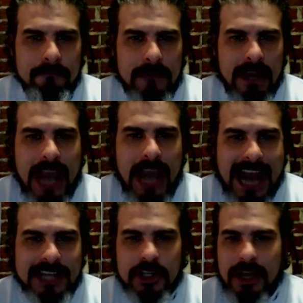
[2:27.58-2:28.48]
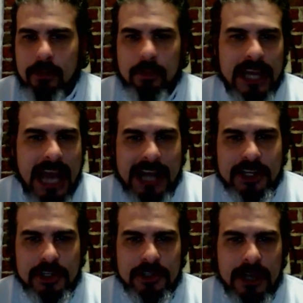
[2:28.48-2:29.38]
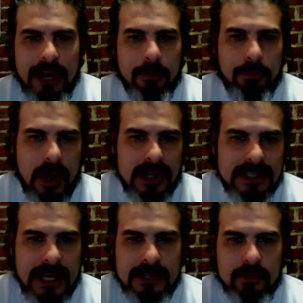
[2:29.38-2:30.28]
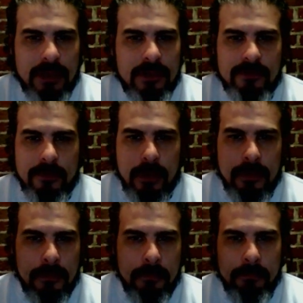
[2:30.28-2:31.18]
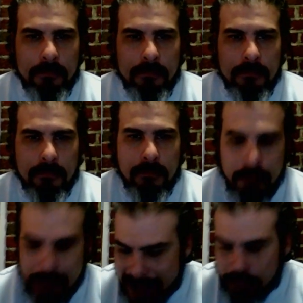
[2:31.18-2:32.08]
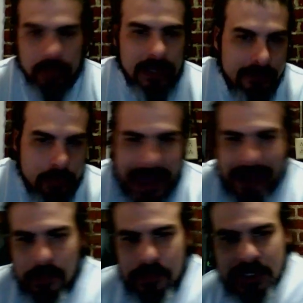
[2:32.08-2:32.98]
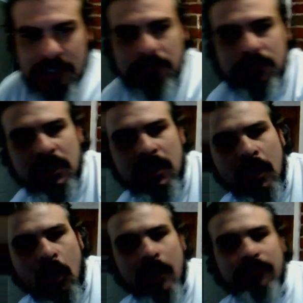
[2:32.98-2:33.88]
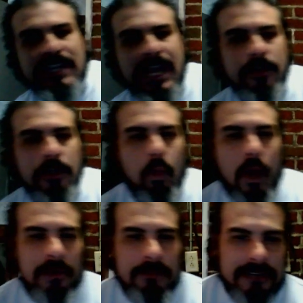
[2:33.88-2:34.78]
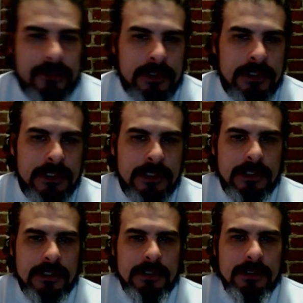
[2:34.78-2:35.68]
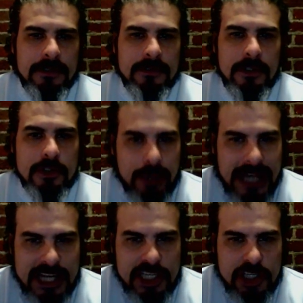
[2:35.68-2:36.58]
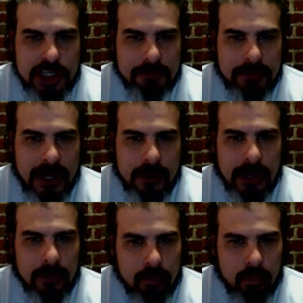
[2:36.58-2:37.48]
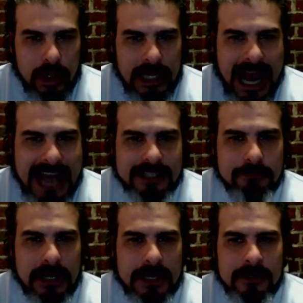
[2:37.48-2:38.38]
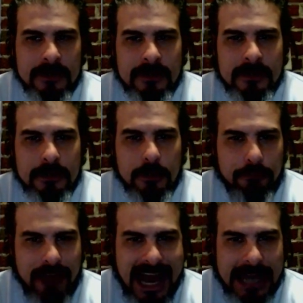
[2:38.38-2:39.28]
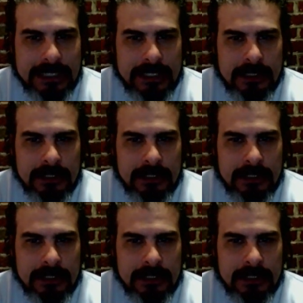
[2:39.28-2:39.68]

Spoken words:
every action, every reaction, every process, whether it's from a macro level, macro systems, or even down to the quantum level. There's a relationship there that really hasn't been defined